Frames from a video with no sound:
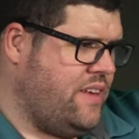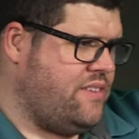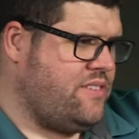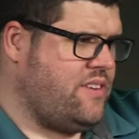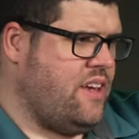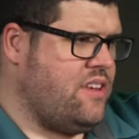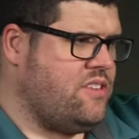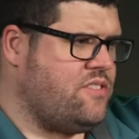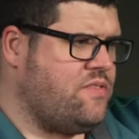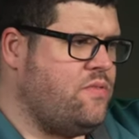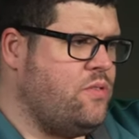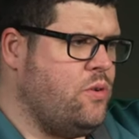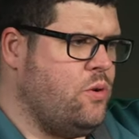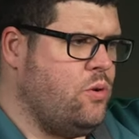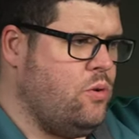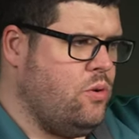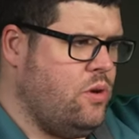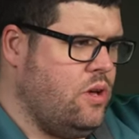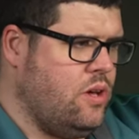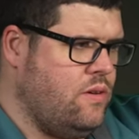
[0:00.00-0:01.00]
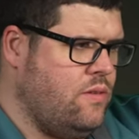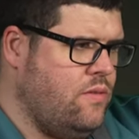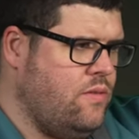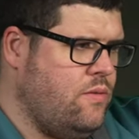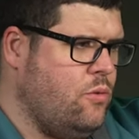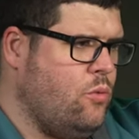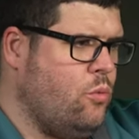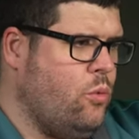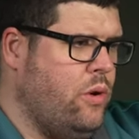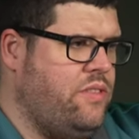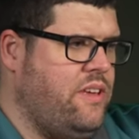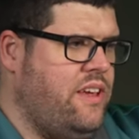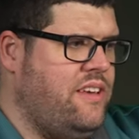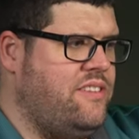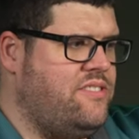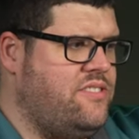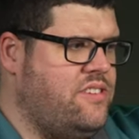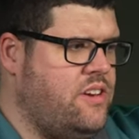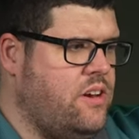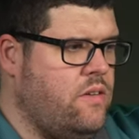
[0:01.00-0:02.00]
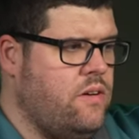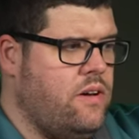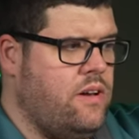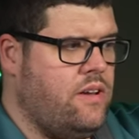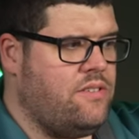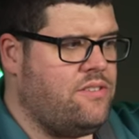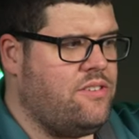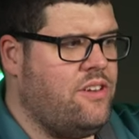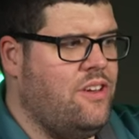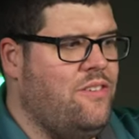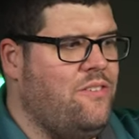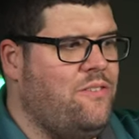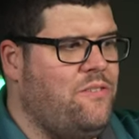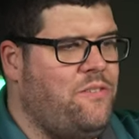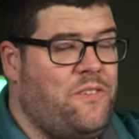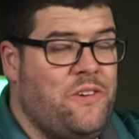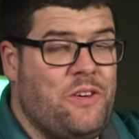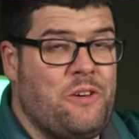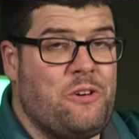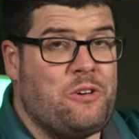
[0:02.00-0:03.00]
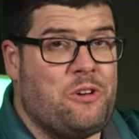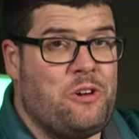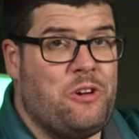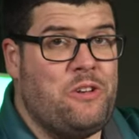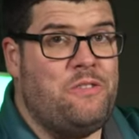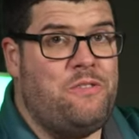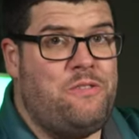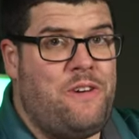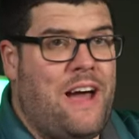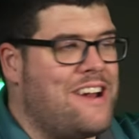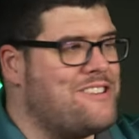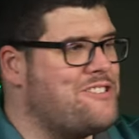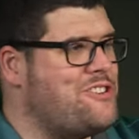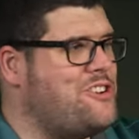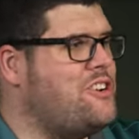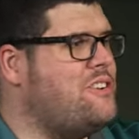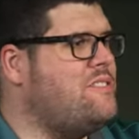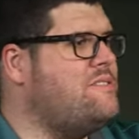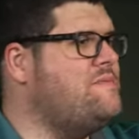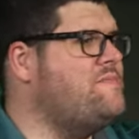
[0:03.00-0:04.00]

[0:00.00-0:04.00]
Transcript: it says food, with a serious feel good factor.